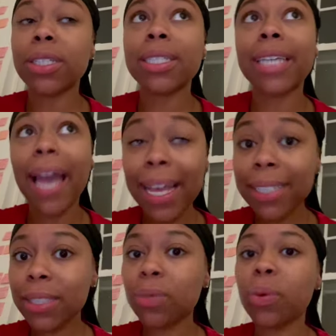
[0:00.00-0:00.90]

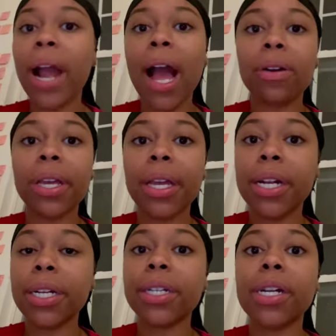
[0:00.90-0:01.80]
Yes, we're out
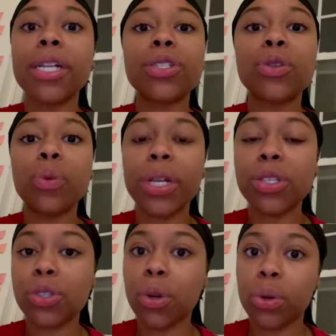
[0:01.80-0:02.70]
here to win
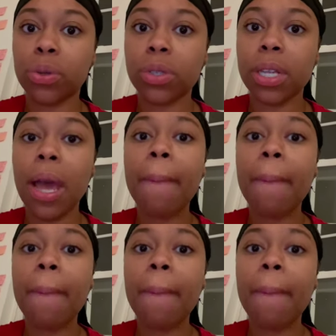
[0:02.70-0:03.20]
souls,